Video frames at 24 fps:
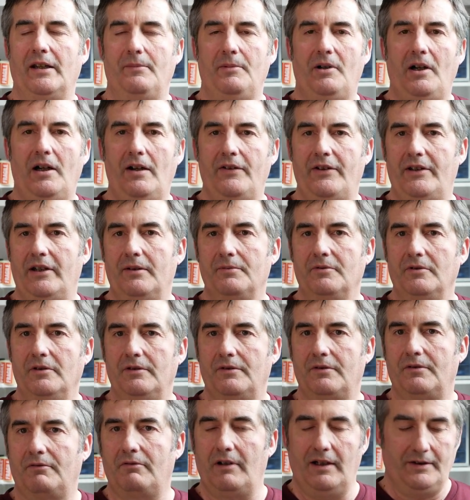cameras I'm
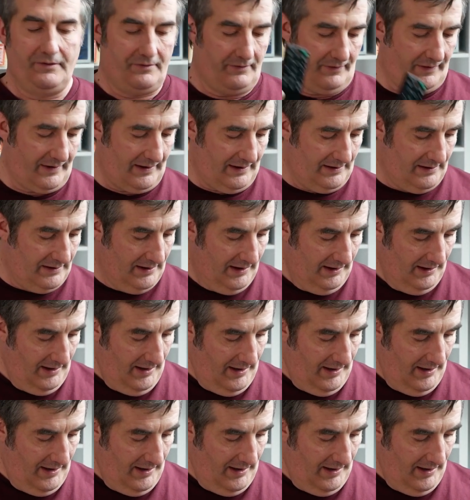going to try to sell.